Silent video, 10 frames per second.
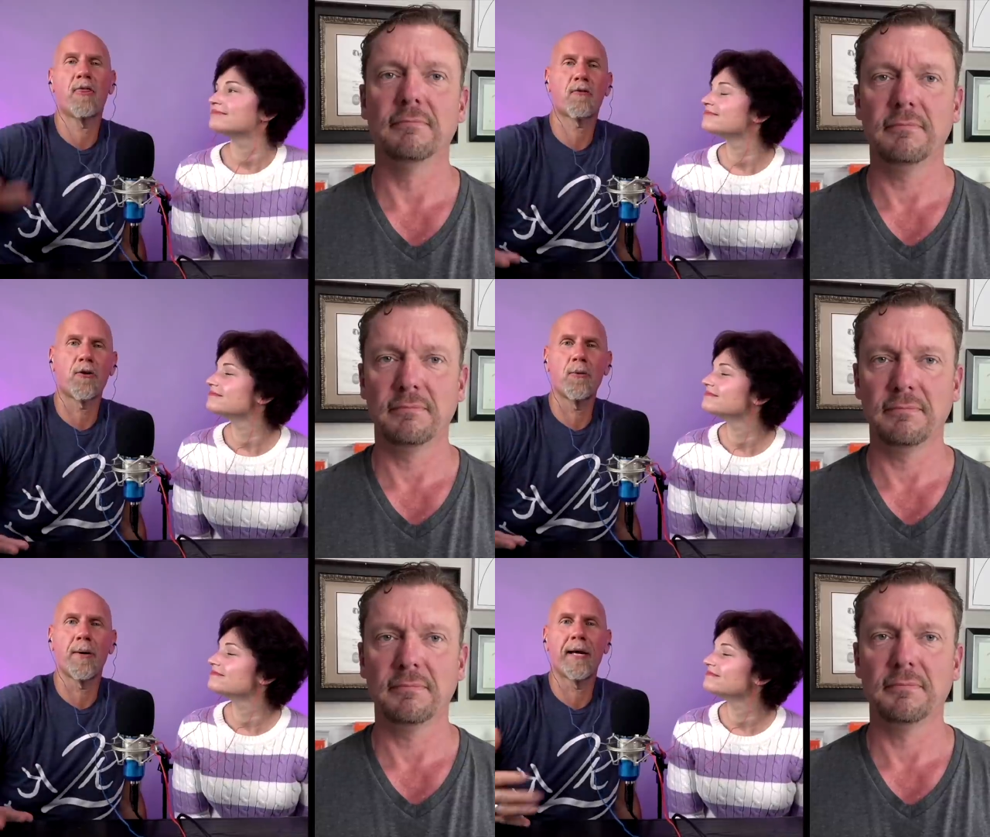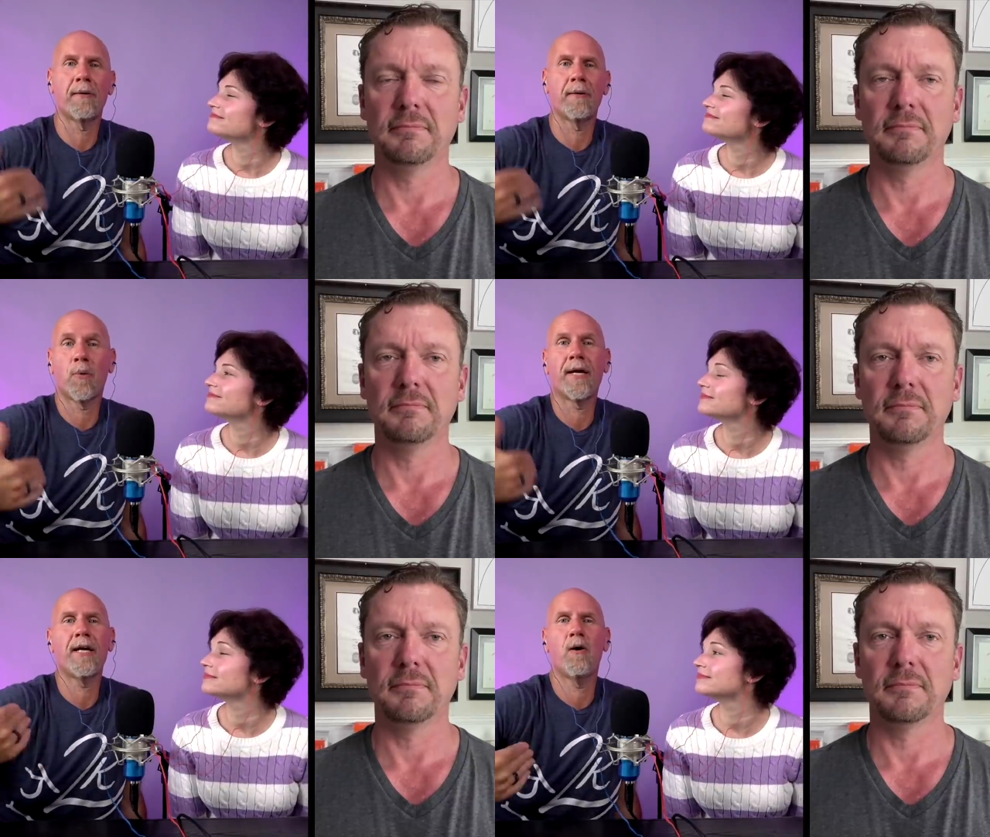Speaker 1: through it,
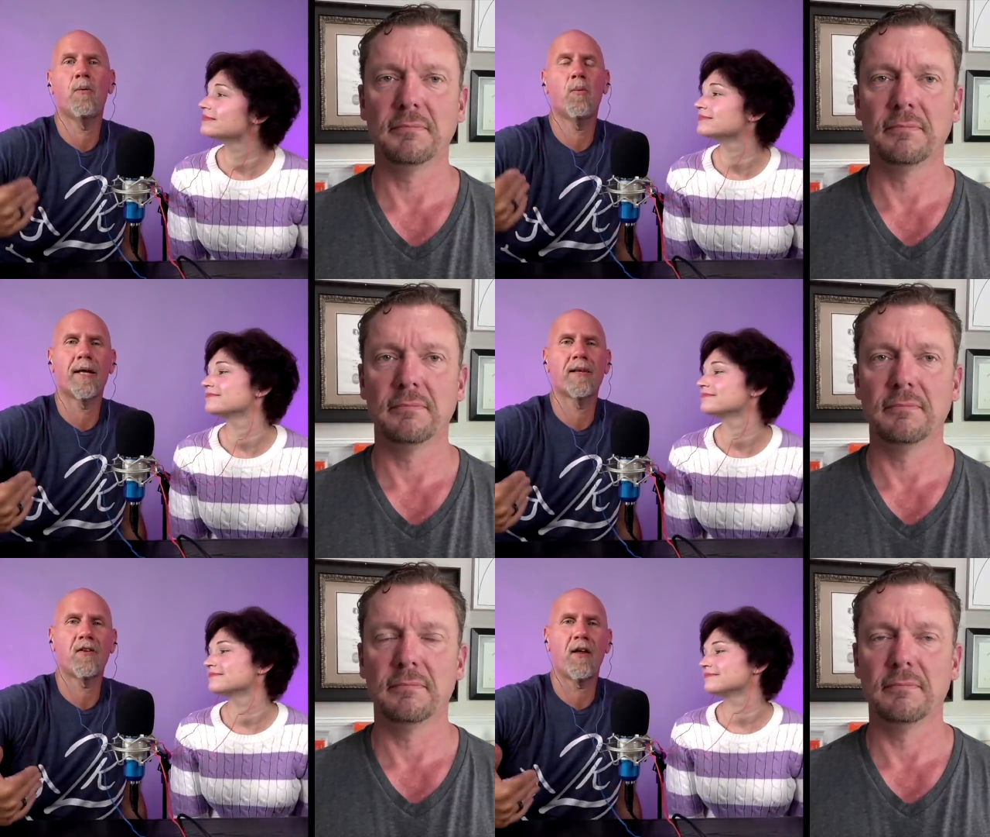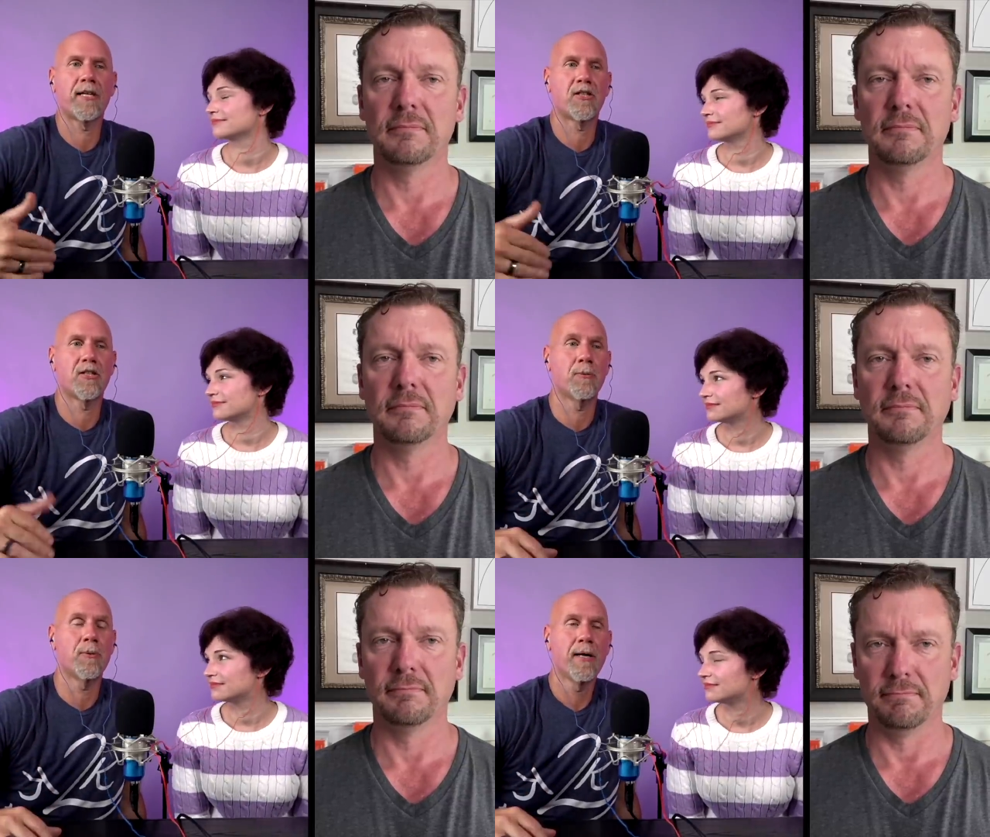and we know what it's like
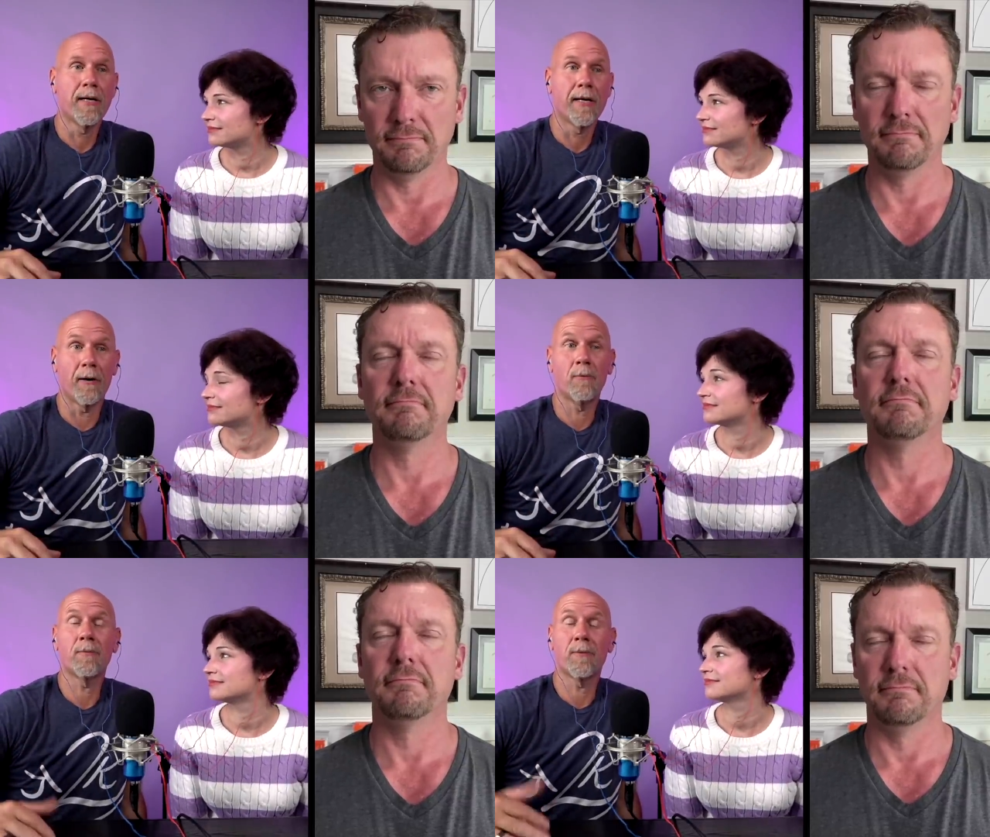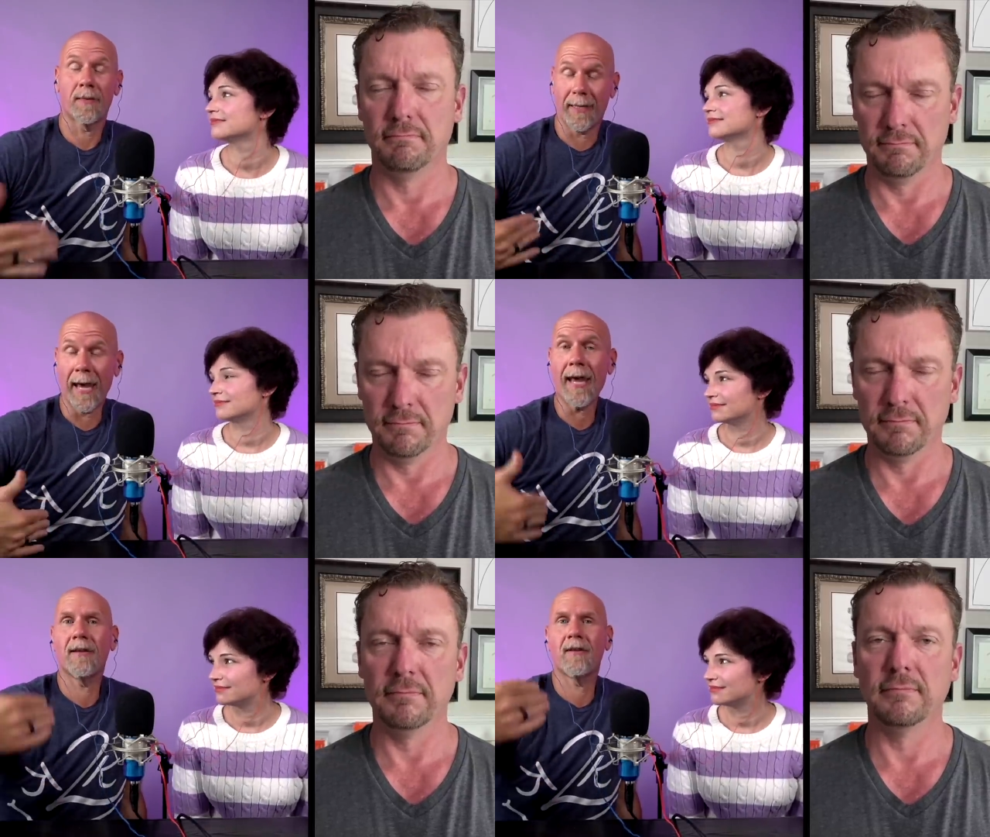to, you know,
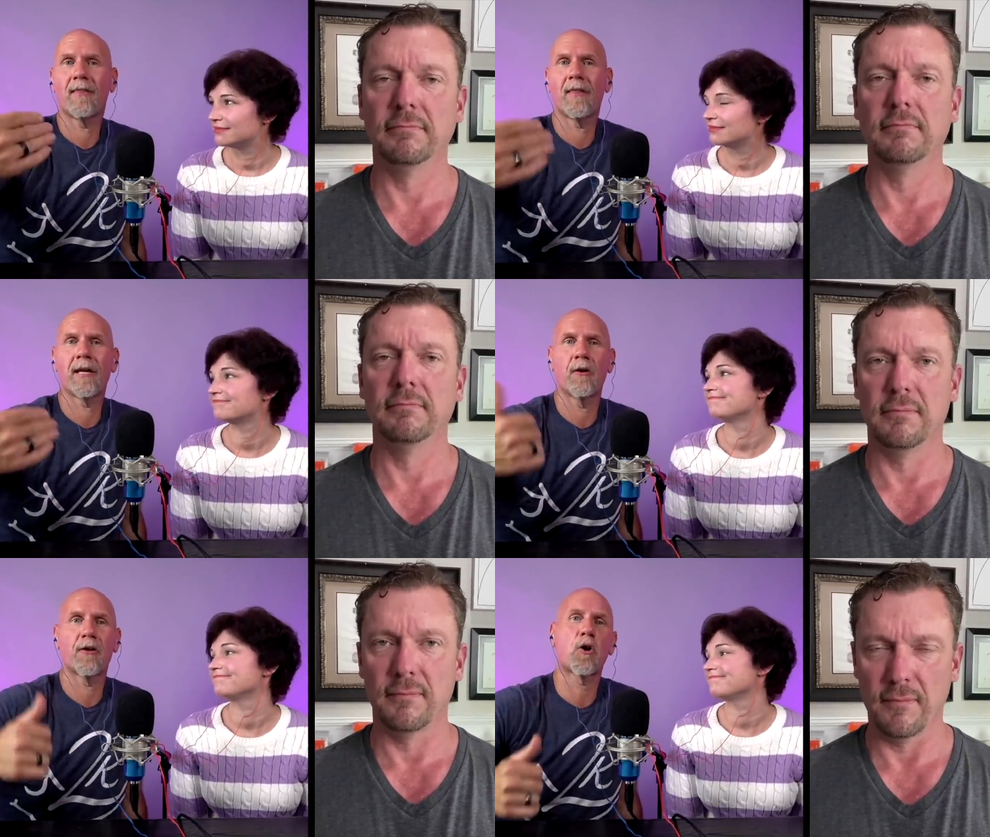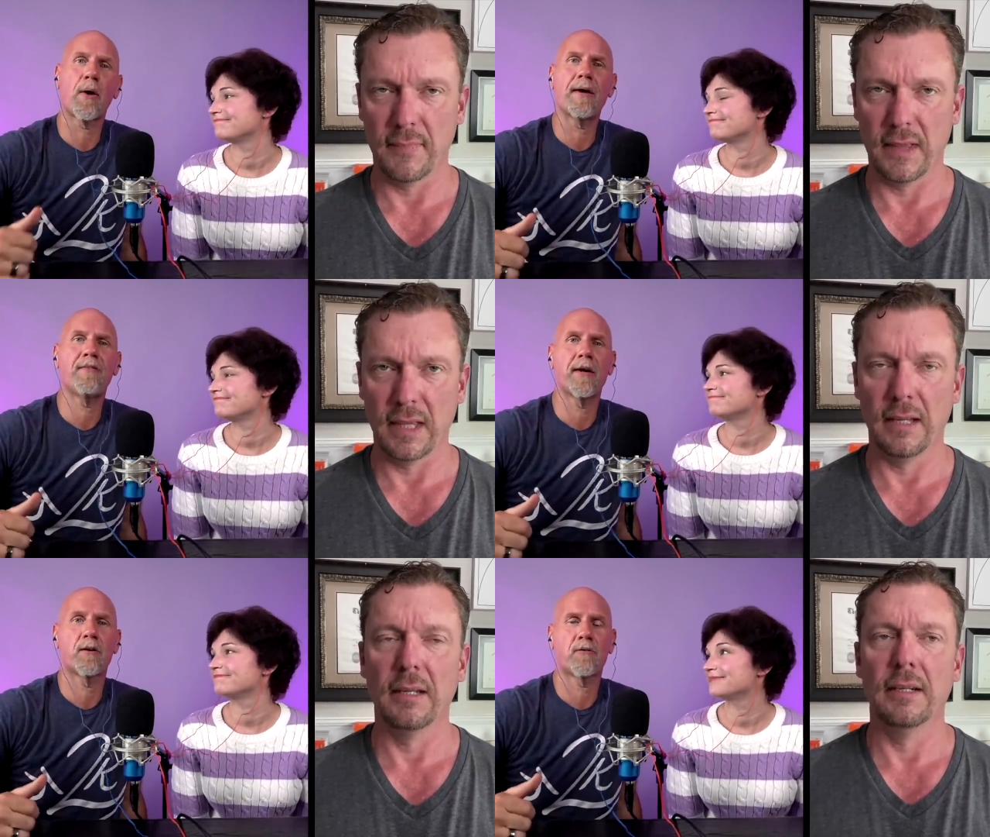get the, you know, the
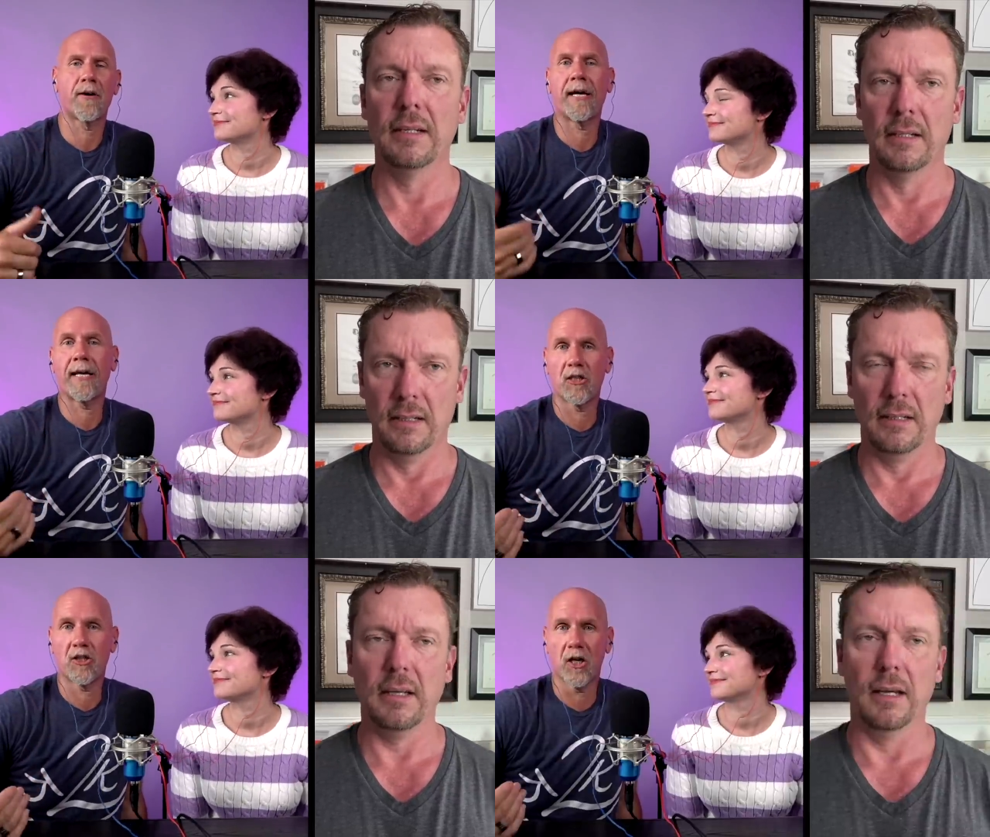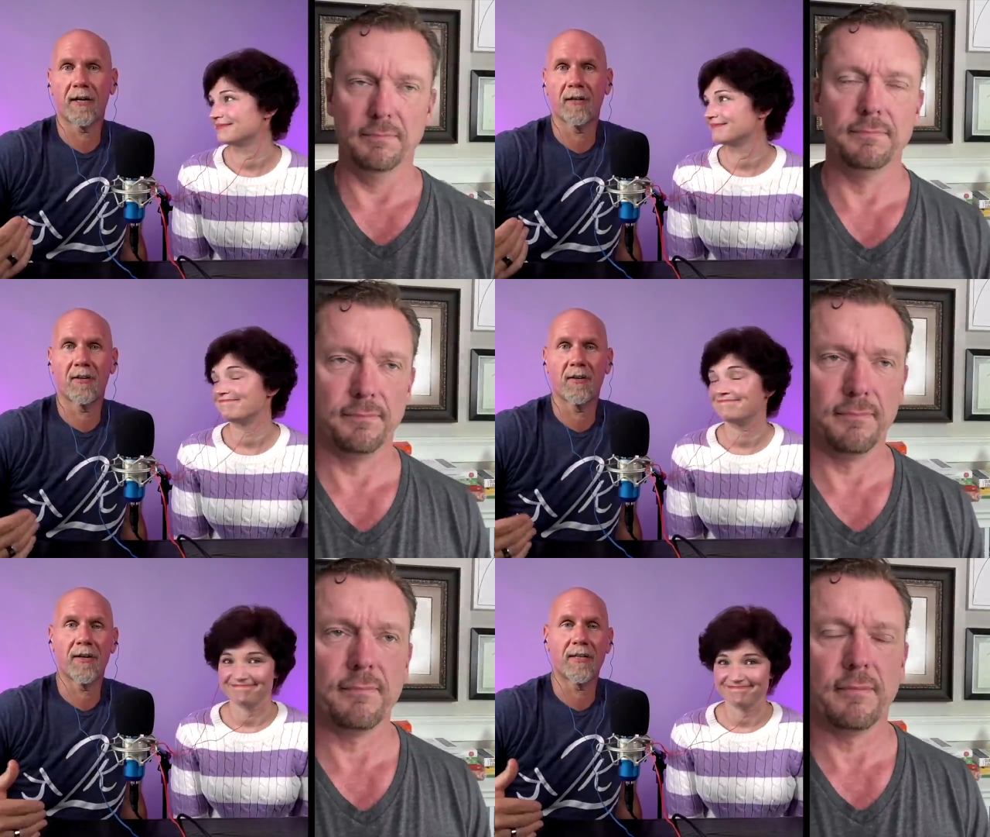cravings for eating junk
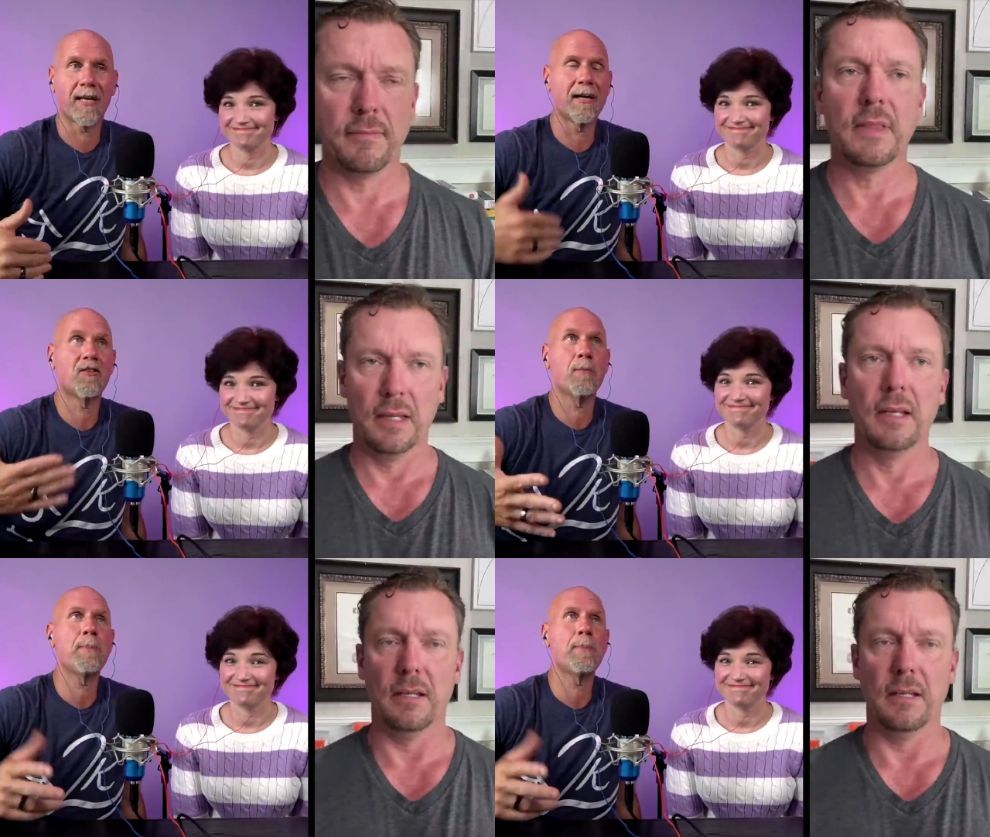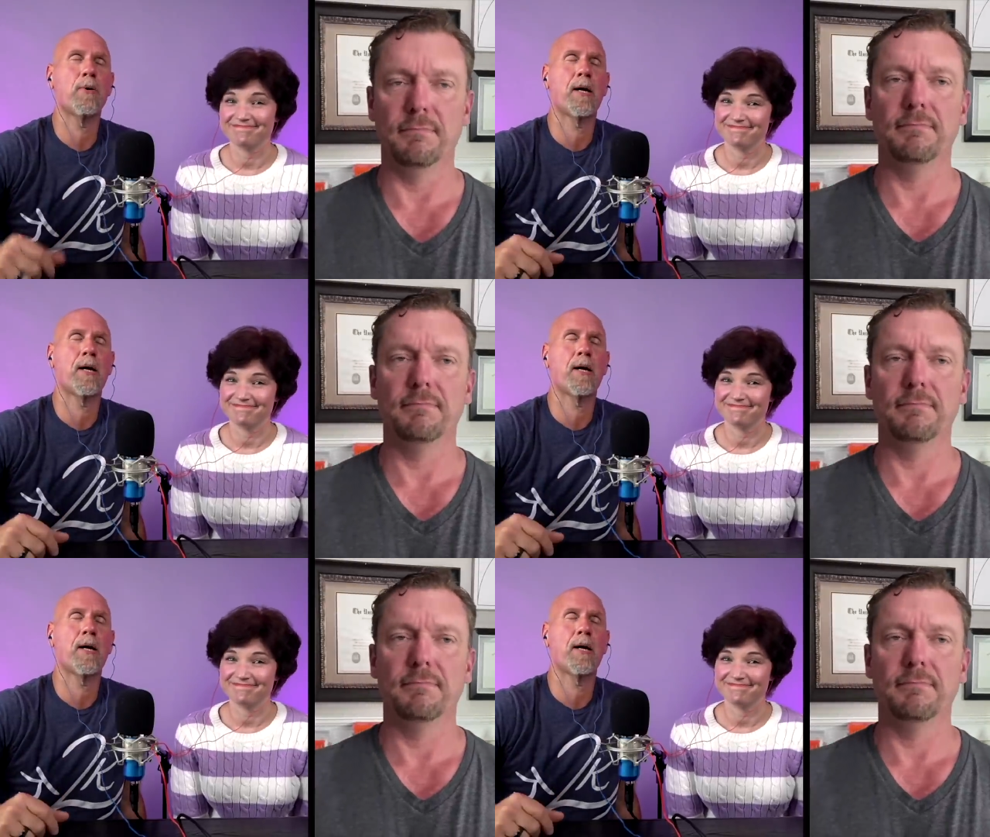and stuff like that. And so many people